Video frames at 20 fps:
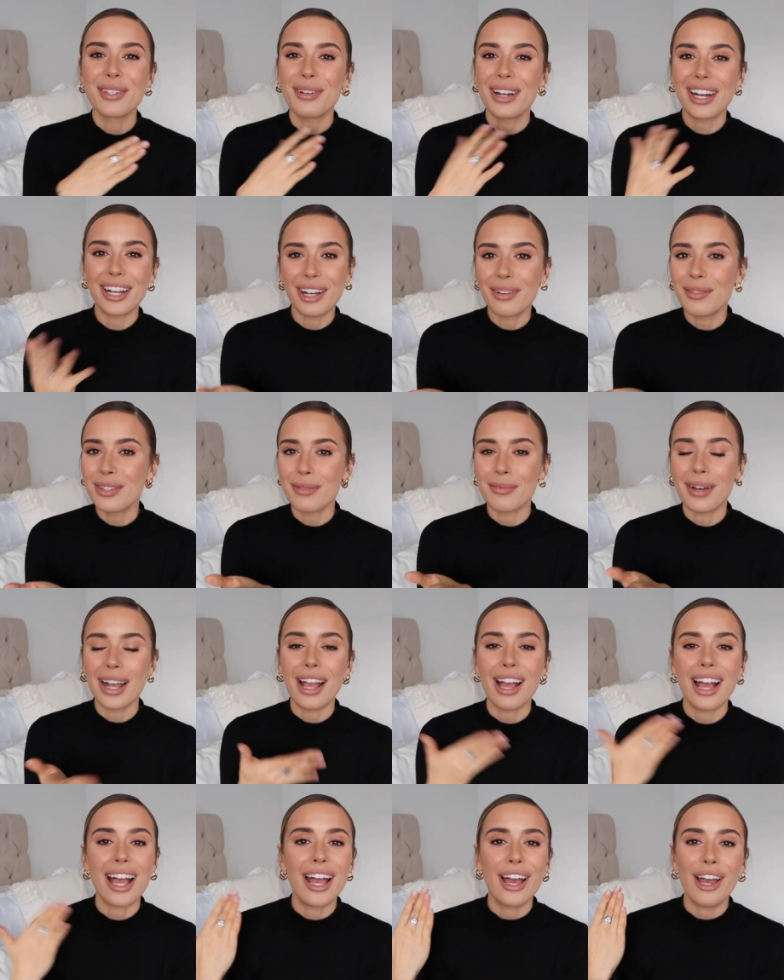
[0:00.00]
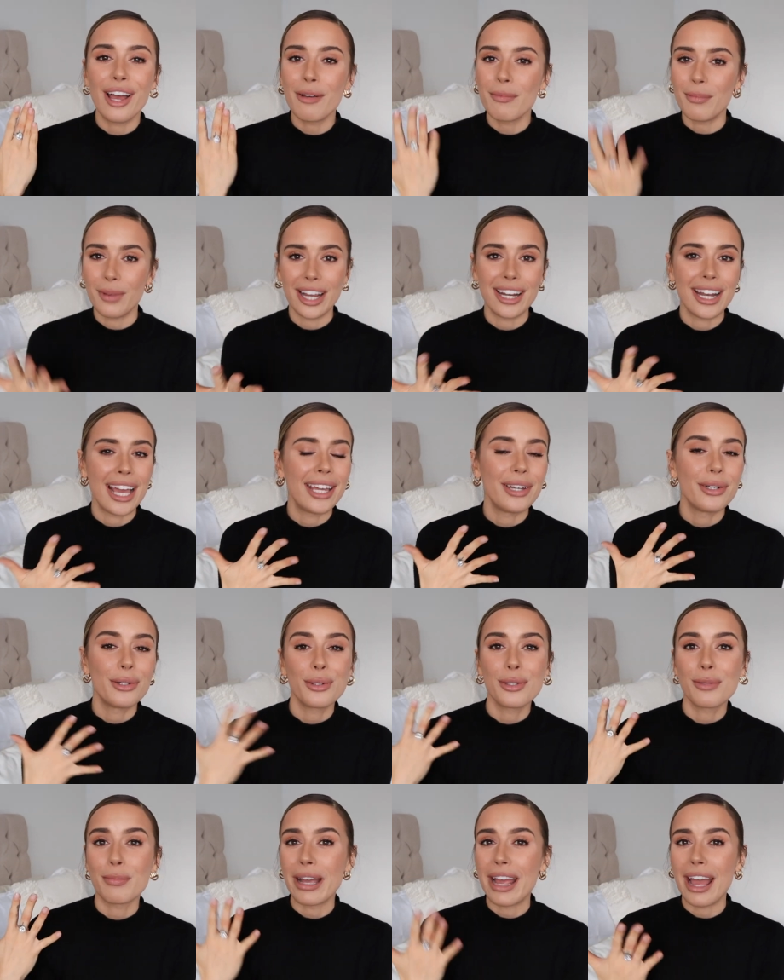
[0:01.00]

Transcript: So when it comes to my hair, my nails,